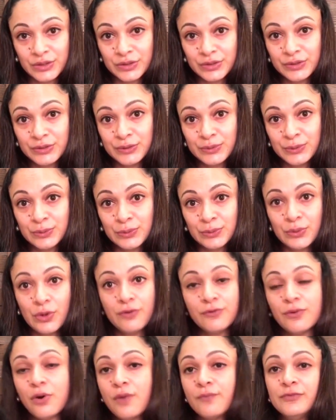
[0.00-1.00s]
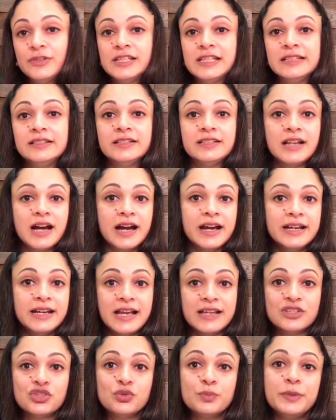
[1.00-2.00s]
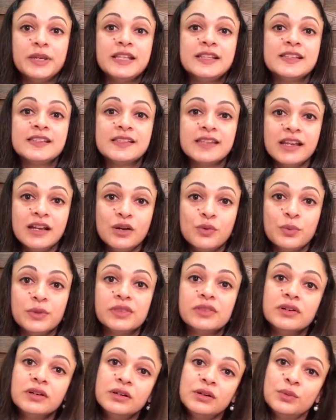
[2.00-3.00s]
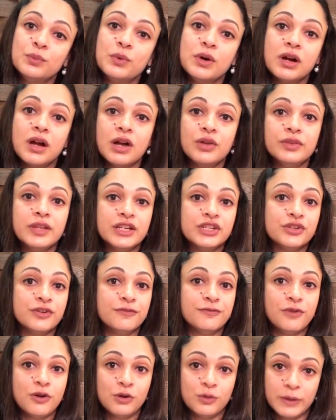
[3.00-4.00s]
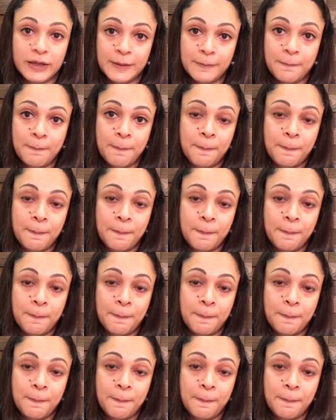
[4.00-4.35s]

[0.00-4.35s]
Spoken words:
So, obviously, the diet has to be in sync with the workout that you're following.